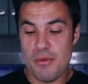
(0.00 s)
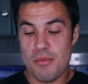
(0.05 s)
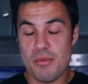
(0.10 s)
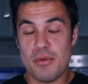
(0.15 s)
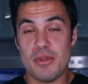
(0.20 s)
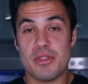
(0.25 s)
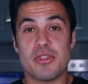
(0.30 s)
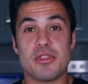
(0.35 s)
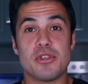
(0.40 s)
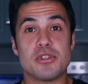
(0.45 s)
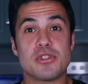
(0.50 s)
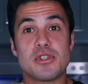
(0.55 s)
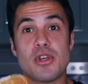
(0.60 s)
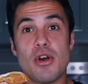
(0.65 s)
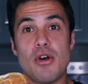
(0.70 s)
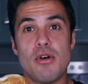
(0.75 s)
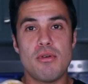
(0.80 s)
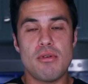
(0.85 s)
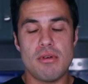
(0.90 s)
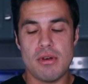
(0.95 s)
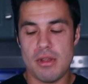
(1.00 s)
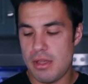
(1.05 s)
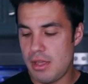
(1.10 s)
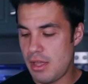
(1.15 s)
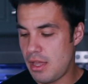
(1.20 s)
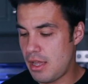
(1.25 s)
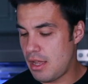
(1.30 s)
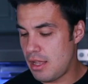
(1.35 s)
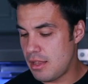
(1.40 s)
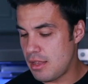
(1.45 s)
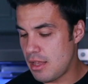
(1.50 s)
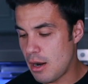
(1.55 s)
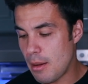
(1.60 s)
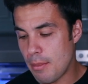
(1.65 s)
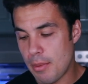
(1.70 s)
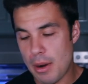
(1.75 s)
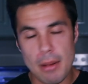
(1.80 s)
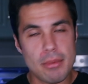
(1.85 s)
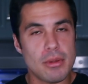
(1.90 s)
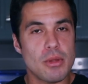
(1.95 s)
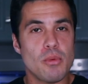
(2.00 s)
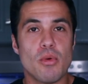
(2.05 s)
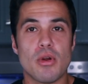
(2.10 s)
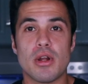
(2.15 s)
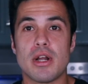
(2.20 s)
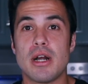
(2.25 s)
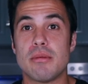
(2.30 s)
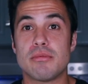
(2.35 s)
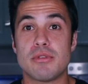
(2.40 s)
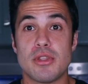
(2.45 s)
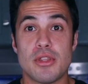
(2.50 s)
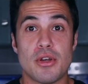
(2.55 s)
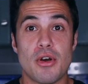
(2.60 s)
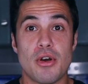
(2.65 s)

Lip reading: with the scone, and then I'll probably work up to the